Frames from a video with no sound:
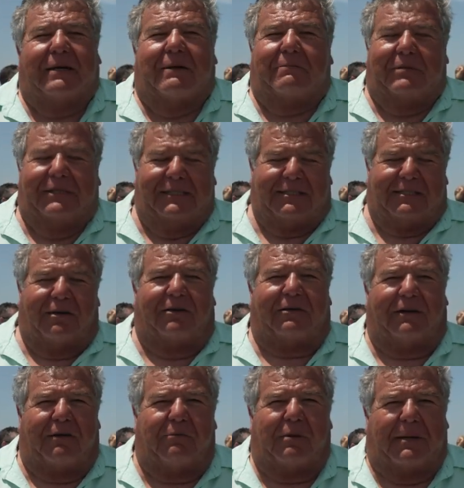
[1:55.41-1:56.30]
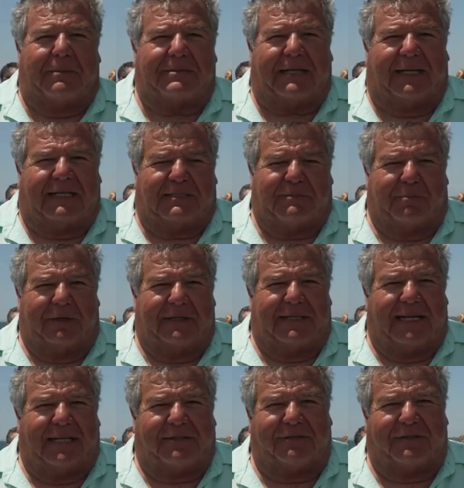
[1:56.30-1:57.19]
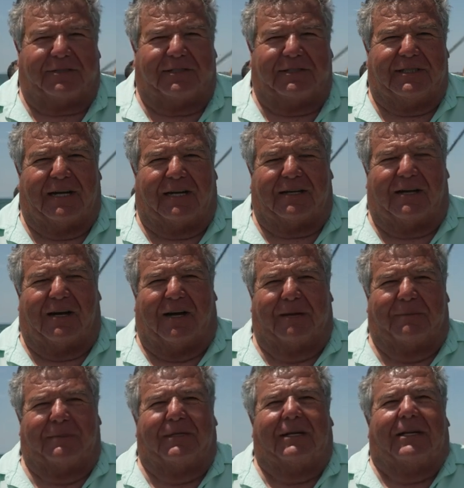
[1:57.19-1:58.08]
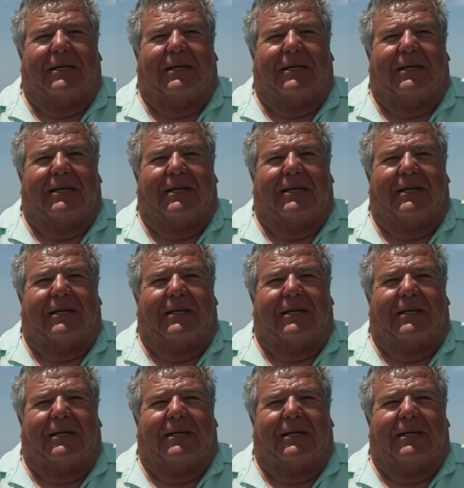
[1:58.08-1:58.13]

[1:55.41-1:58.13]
please go to our website, sport-fishing.com.